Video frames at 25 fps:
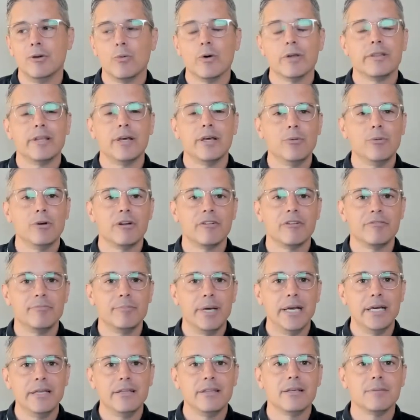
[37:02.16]
what they would have
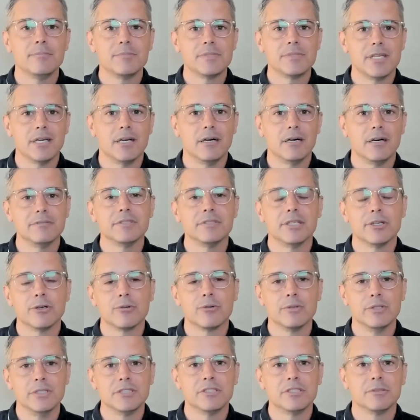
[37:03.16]
made themselves in a
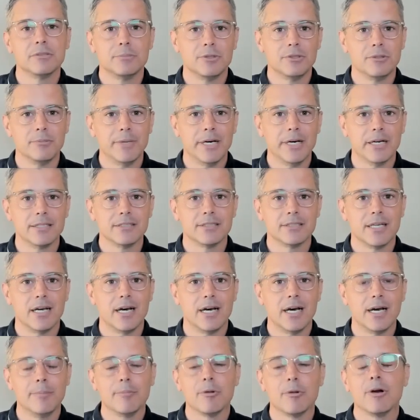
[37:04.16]
reasonable amount of
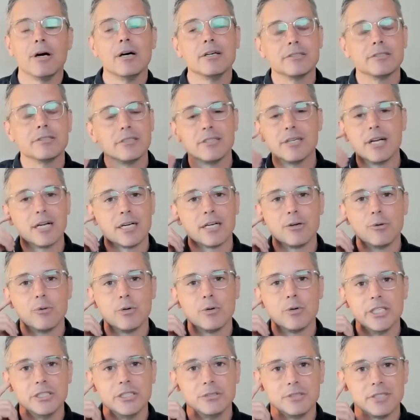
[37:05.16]
time, or else they're not going to
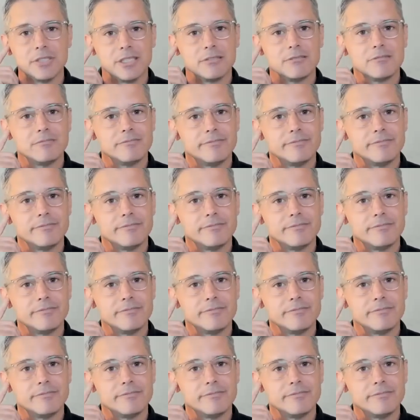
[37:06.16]
want to use it.